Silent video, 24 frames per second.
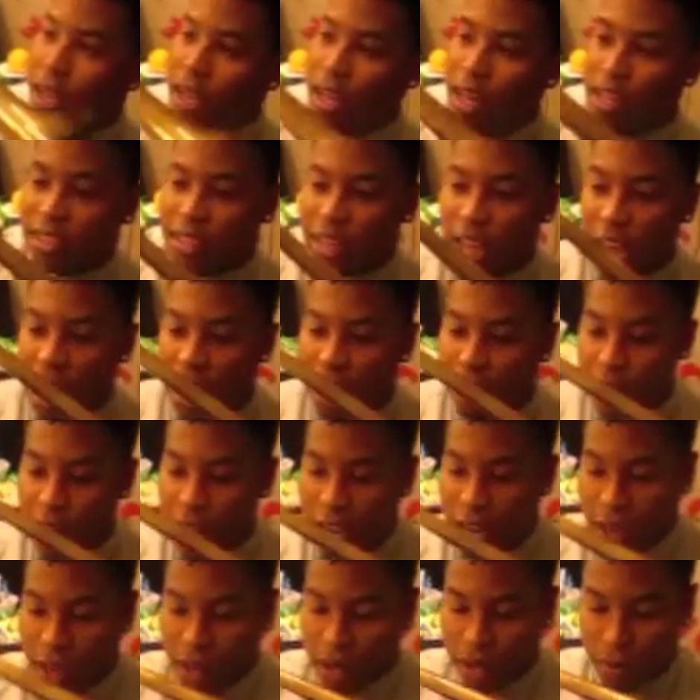It's kind of
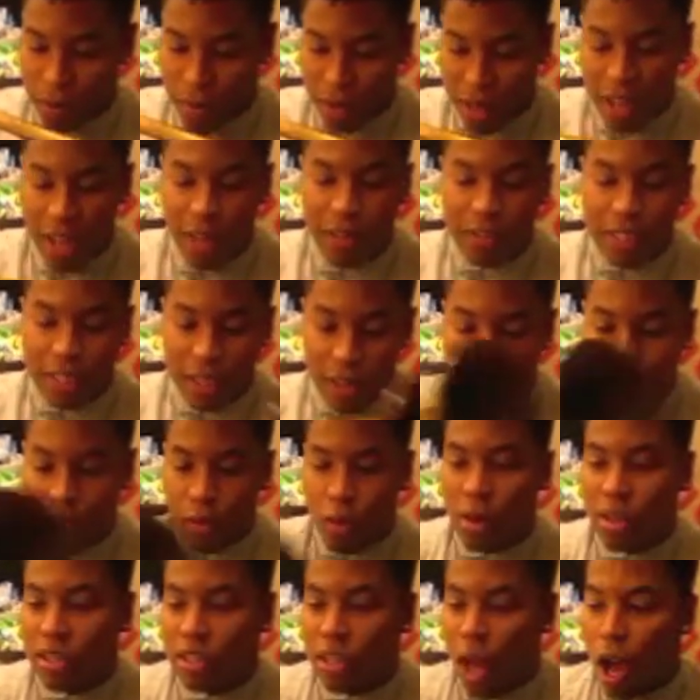like, well, it's, of
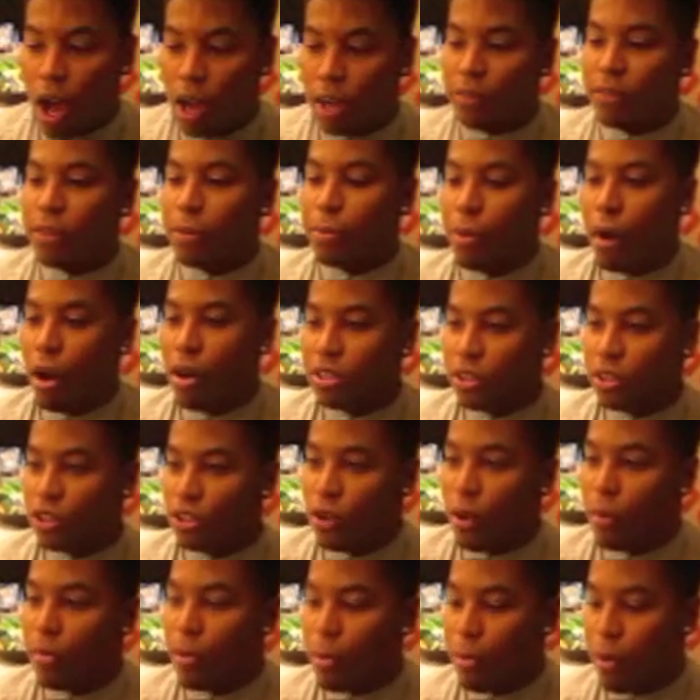course, all of the parts are
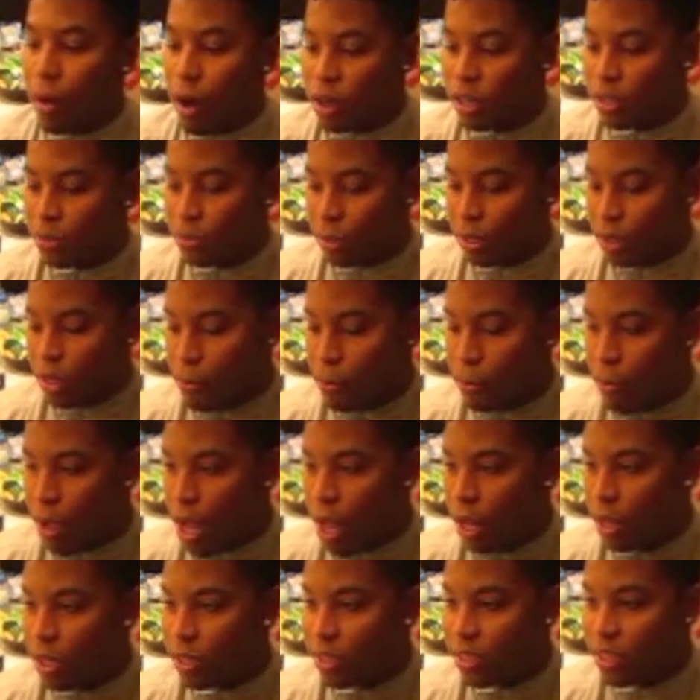trumpet parts, but the
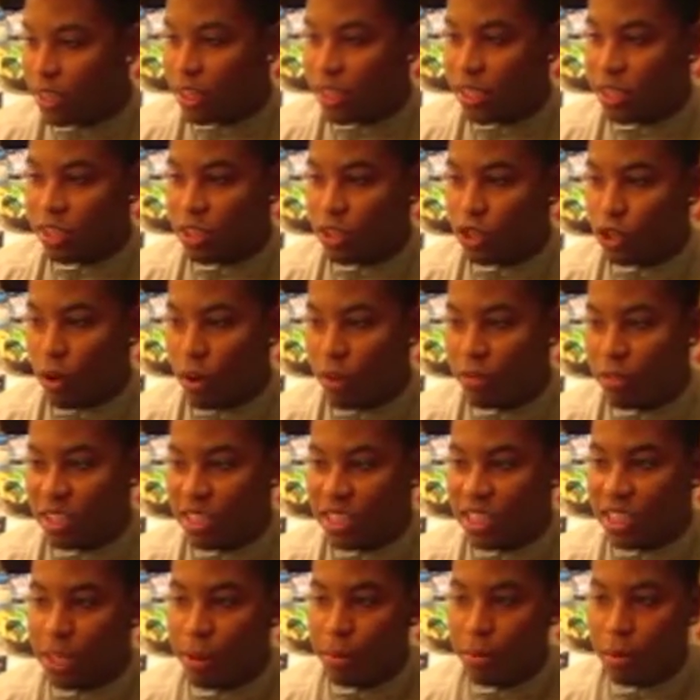bell is in the, sort of a
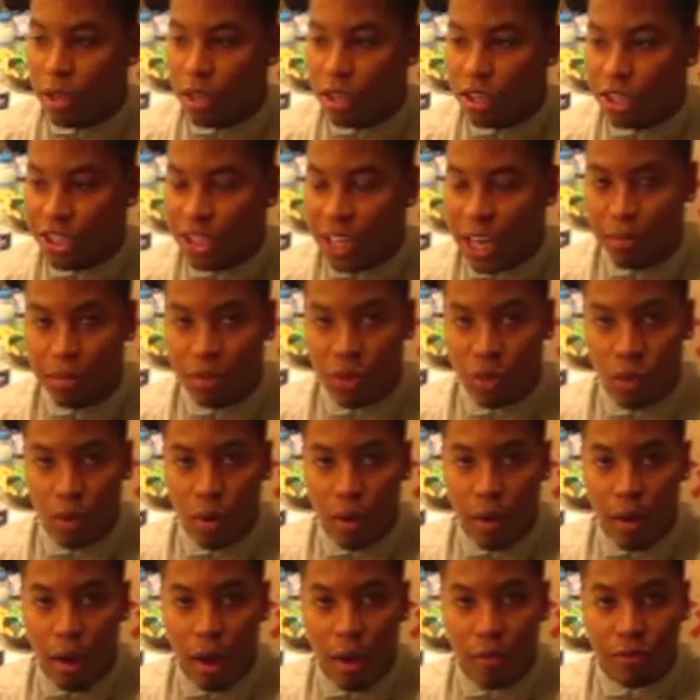similar shape to
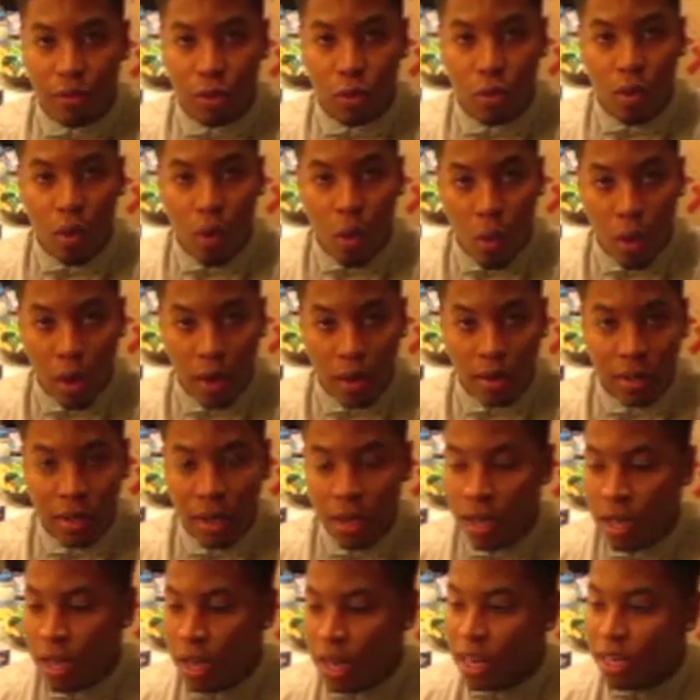a flugelhorn.
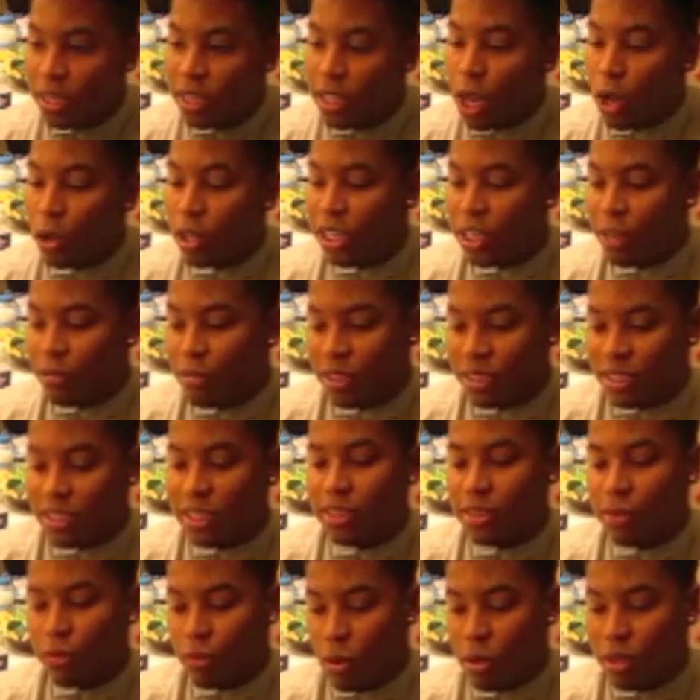The only difference
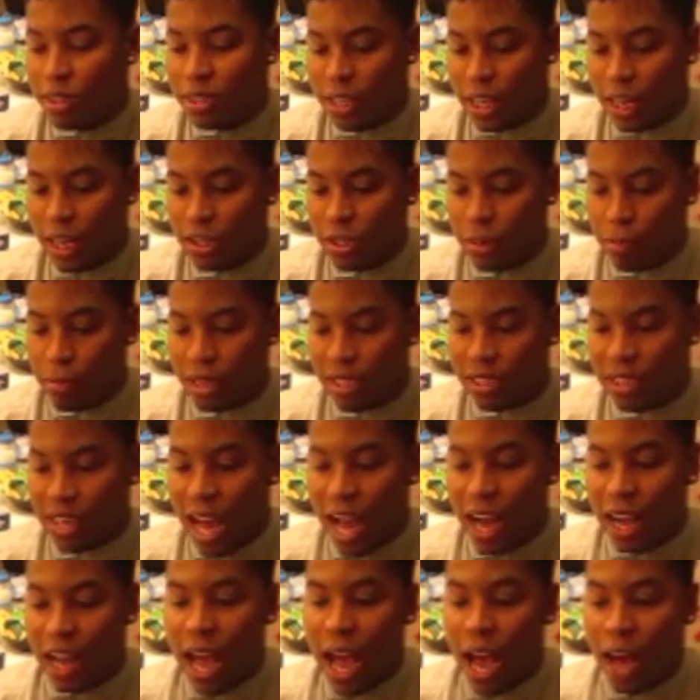is, of course, the instrument is
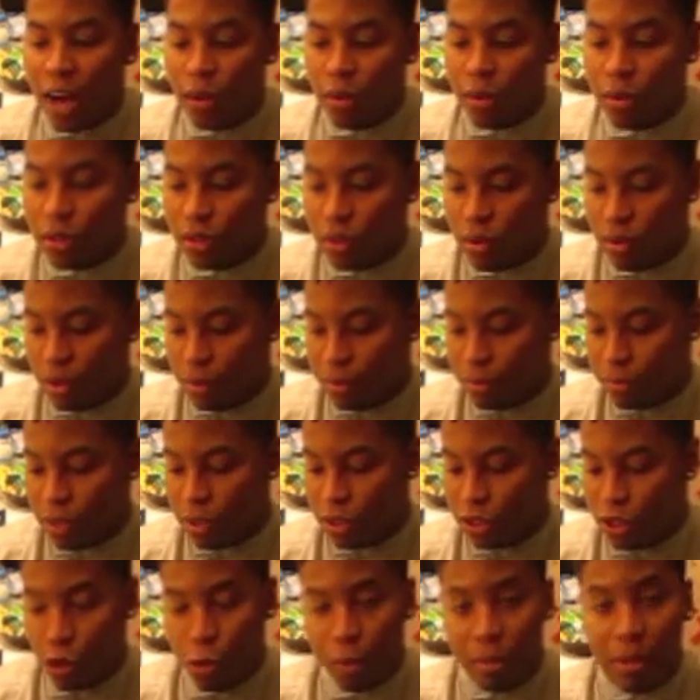not conical, so the
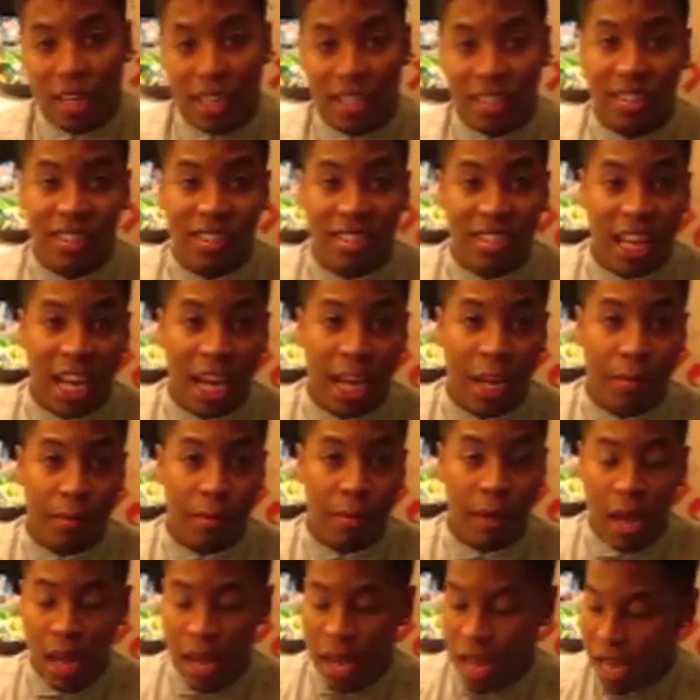tubing is the same
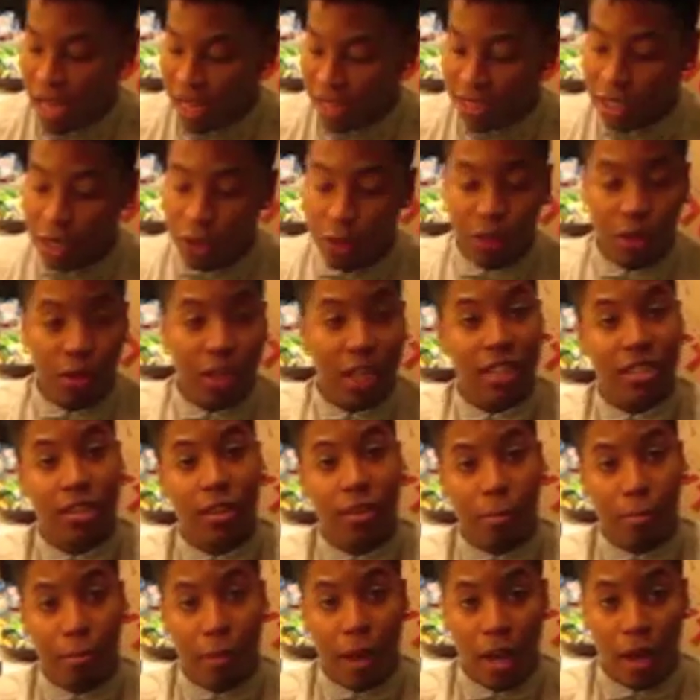until you get to
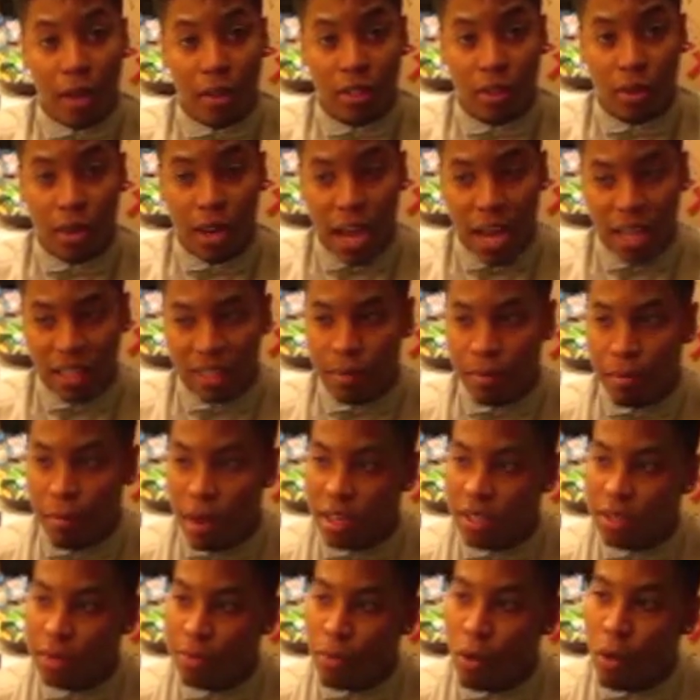the bell. So it has a
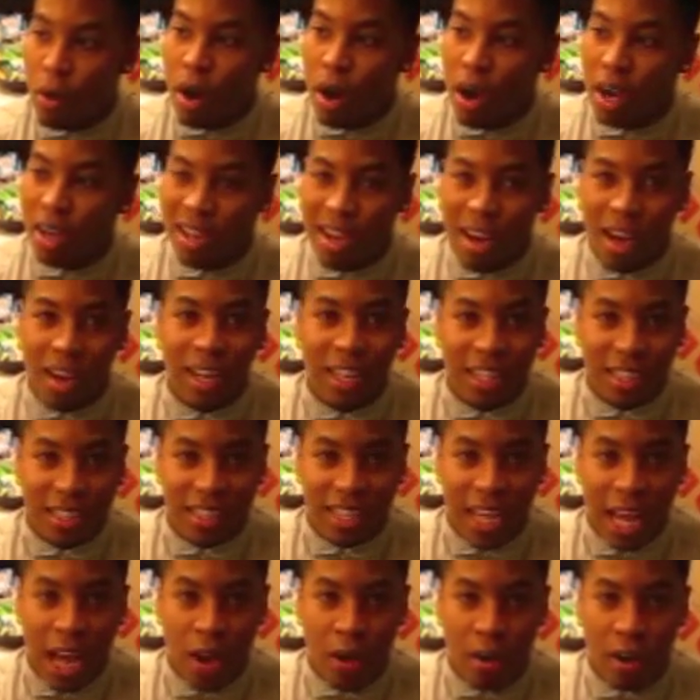much more cutting
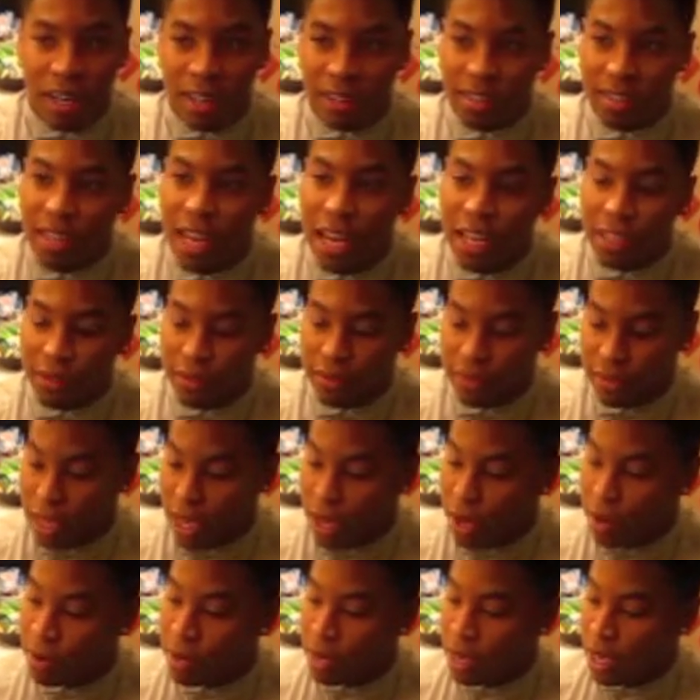sound or incisive sound.